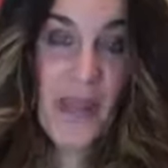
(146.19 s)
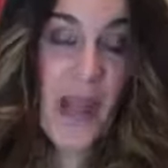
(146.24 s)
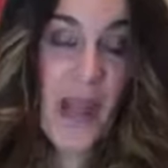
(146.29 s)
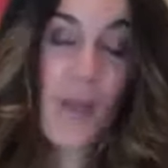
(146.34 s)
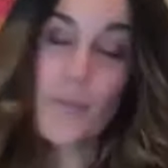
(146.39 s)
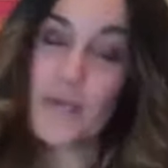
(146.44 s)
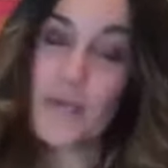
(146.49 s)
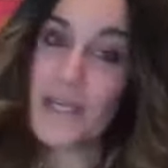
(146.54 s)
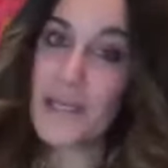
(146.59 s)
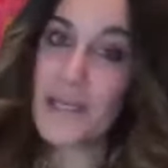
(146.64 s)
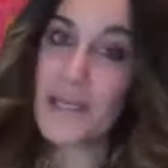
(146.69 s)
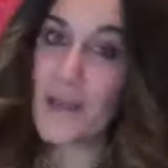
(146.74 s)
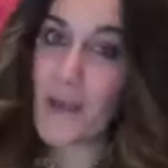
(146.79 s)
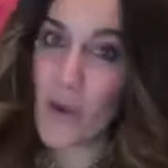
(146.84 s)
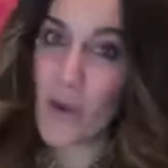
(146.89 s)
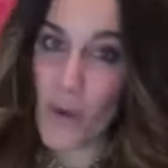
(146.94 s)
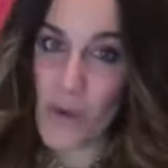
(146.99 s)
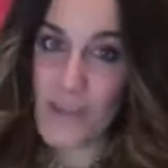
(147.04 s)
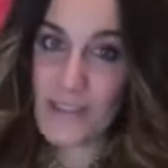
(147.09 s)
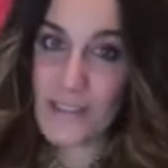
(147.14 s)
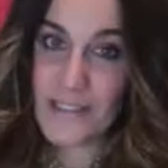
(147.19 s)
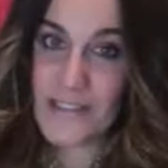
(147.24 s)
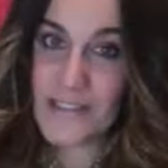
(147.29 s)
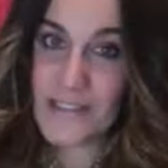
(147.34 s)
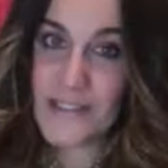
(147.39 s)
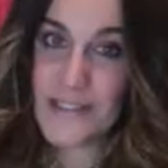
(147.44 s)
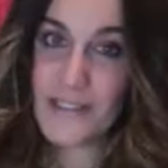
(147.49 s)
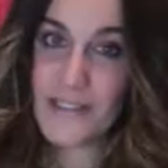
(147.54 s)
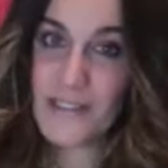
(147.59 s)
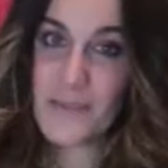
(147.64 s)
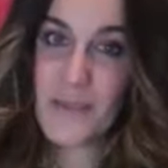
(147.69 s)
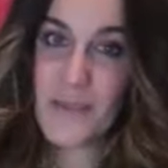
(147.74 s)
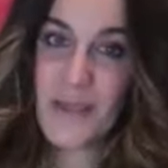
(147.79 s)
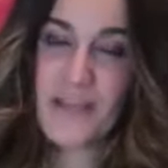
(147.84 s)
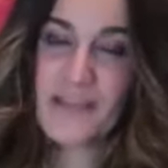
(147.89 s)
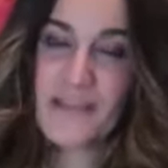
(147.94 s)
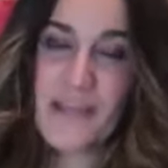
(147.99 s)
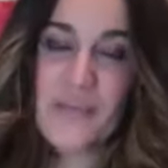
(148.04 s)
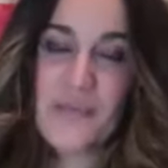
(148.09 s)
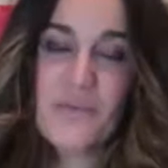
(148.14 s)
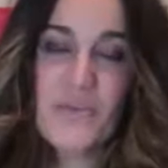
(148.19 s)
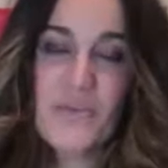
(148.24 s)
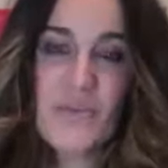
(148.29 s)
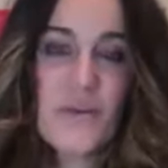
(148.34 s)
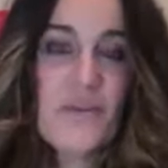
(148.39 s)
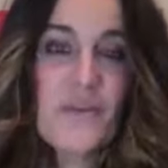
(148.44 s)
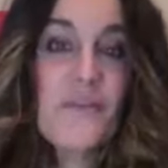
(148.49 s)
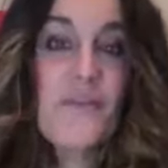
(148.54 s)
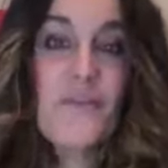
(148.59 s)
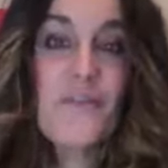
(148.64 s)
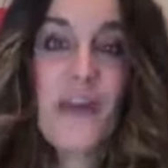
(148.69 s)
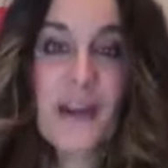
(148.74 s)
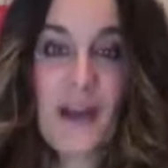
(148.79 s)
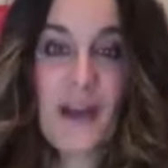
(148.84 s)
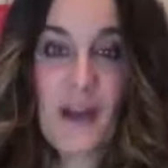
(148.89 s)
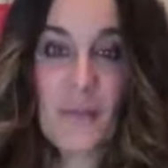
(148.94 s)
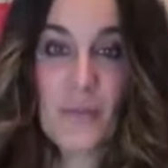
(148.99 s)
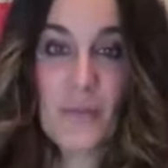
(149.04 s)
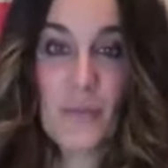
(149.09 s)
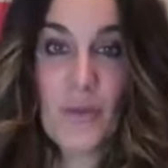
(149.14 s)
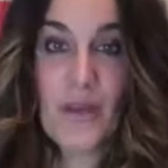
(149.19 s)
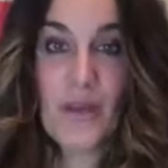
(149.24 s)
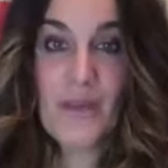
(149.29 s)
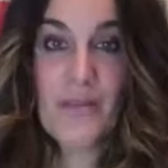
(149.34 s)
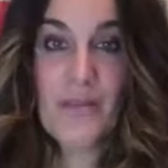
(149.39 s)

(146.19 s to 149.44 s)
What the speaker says: I'm putting my all into this because I'm sort of fed up with